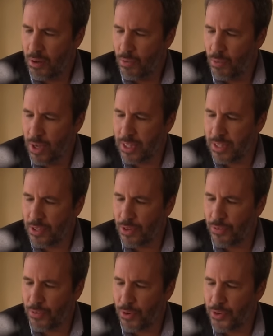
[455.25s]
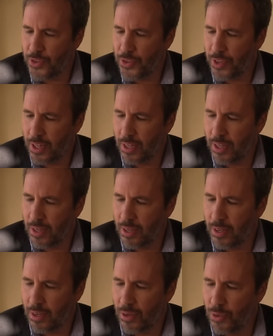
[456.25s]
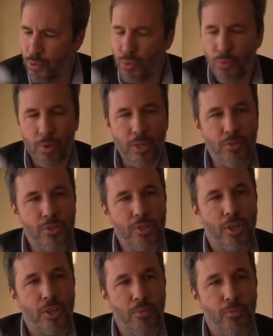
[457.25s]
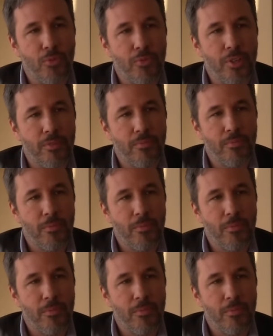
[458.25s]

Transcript: "What is the first thing you do when you start a movie?"